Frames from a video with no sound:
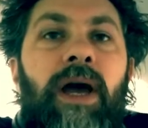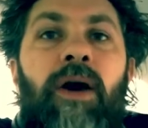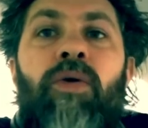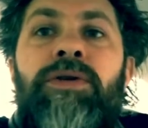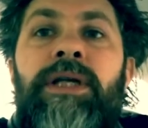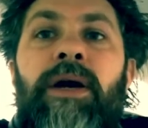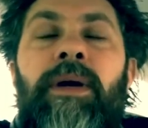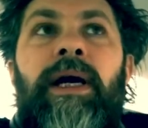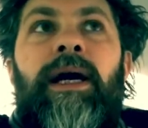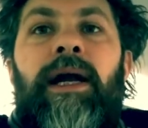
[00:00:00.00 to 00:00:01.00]
Also,
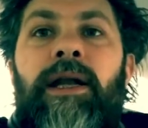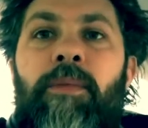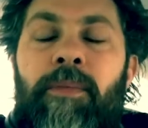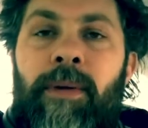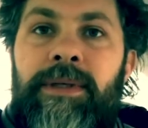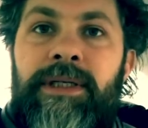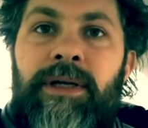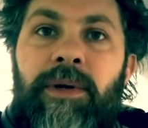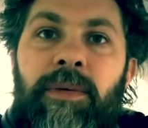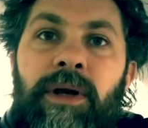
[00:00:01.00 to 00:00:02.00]
a number of properties
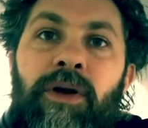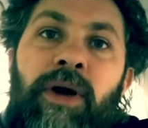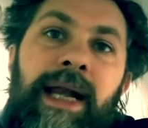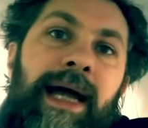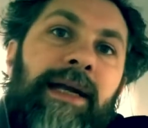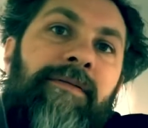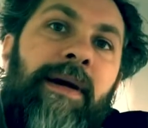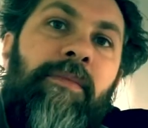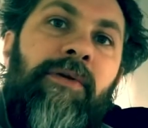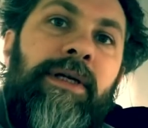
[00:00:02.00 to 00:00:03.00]
that we were looking at in
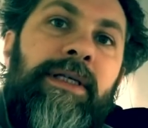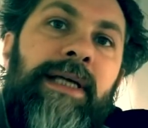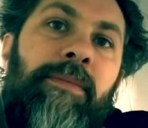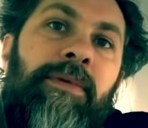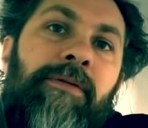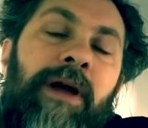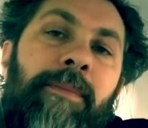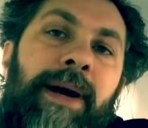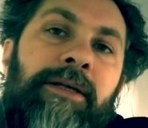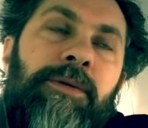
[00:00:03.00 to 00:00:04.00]
November and December have come
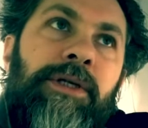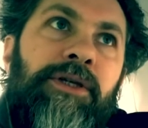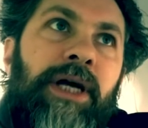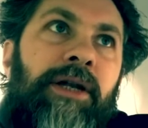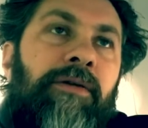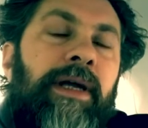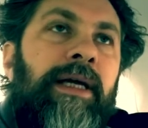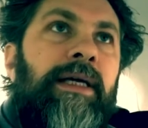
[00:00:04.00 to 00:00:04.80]
back to us in January,